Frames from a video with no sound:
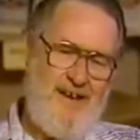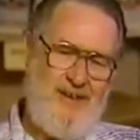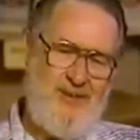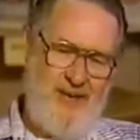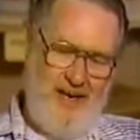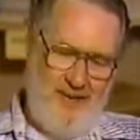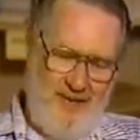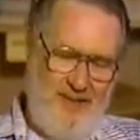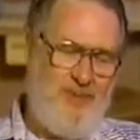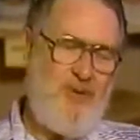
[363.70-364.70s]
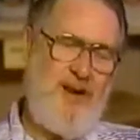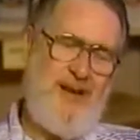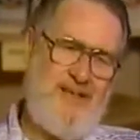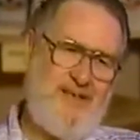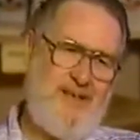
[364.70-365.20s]
Chandler and
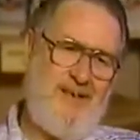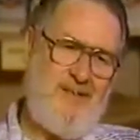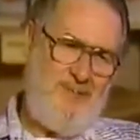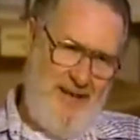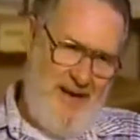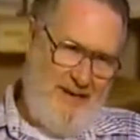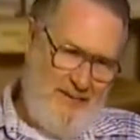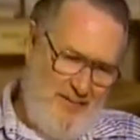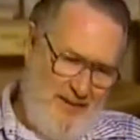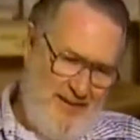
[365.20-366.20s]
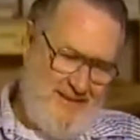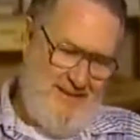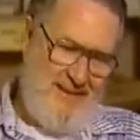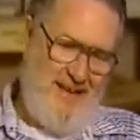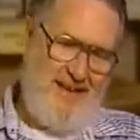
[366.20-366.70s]
Price platen press.
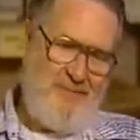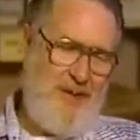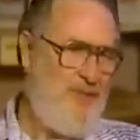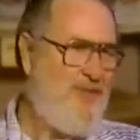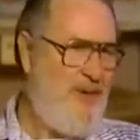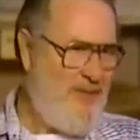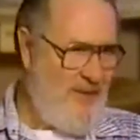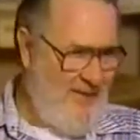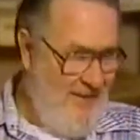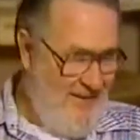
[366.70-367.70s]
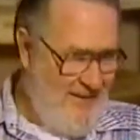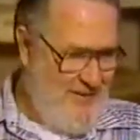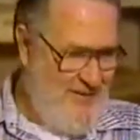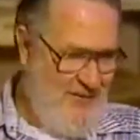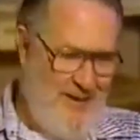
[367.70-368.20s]
I paid $50 for